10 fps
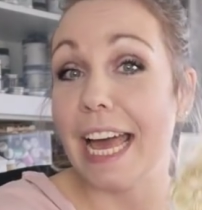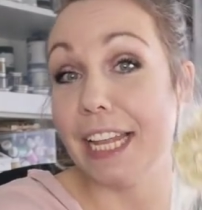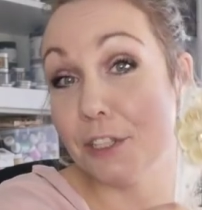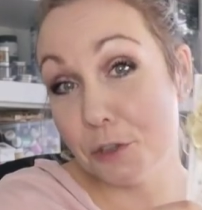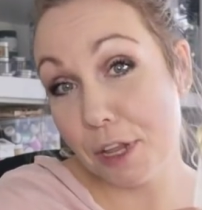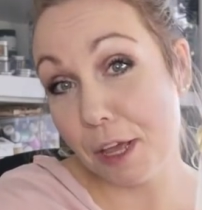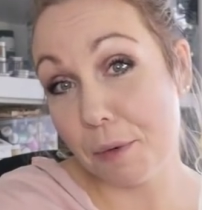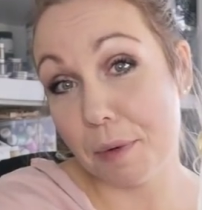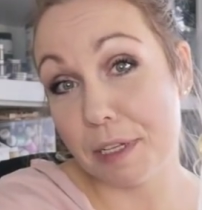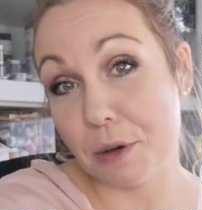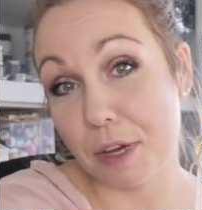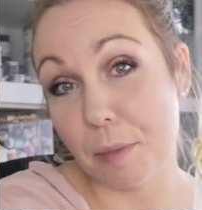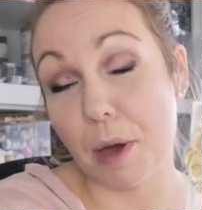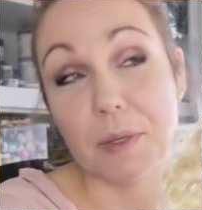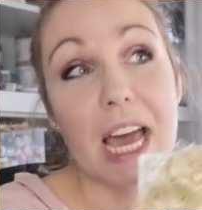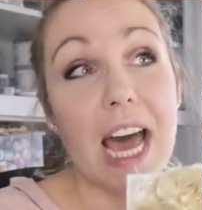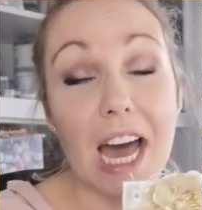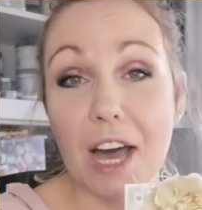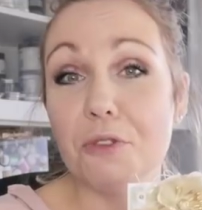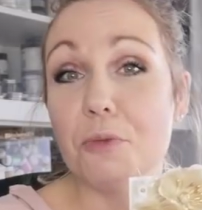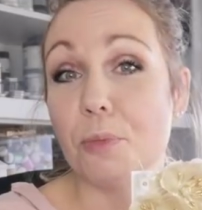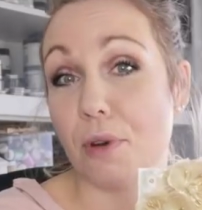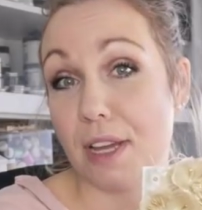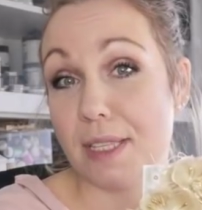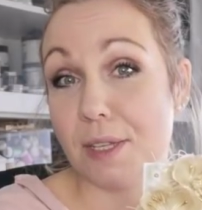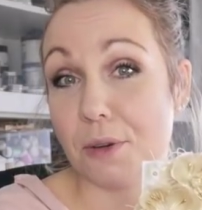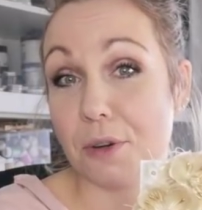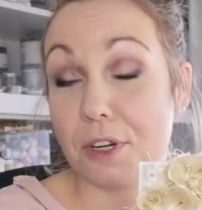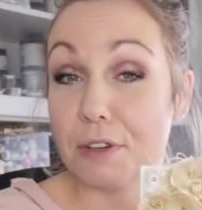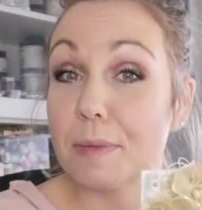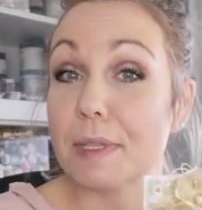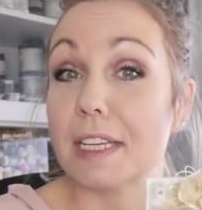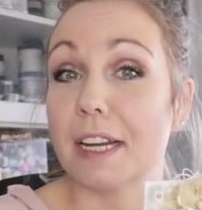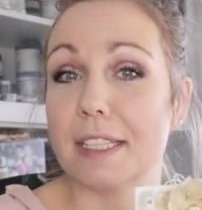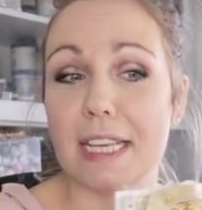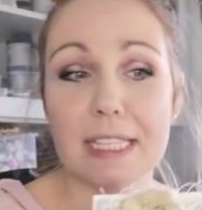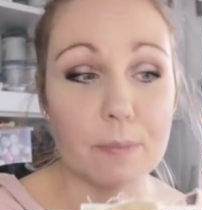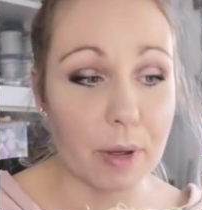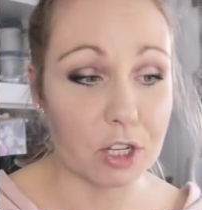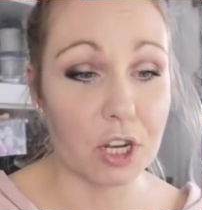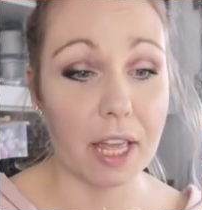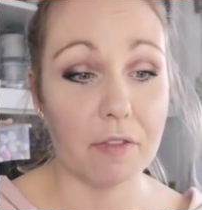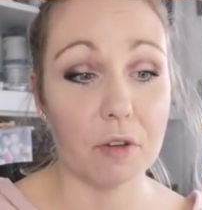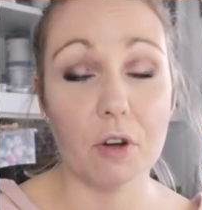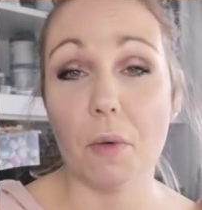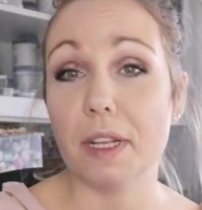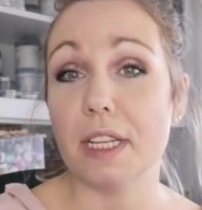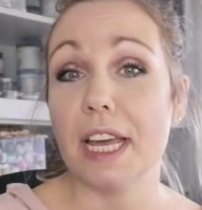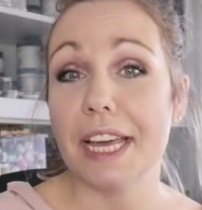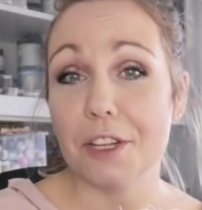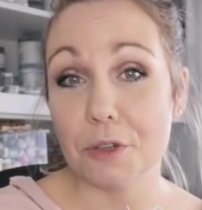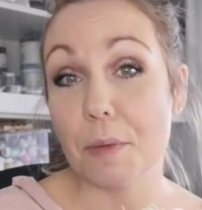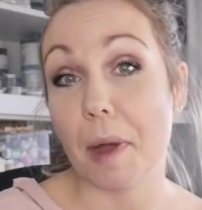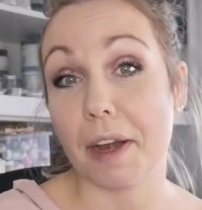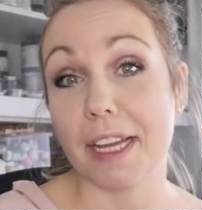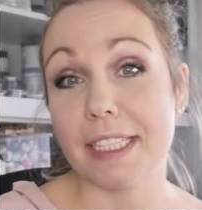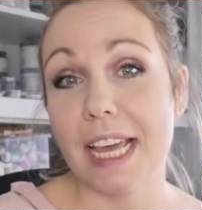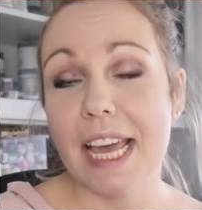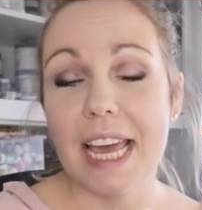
And today we will talk about how to price your Christmas cards, especially if you go into the market.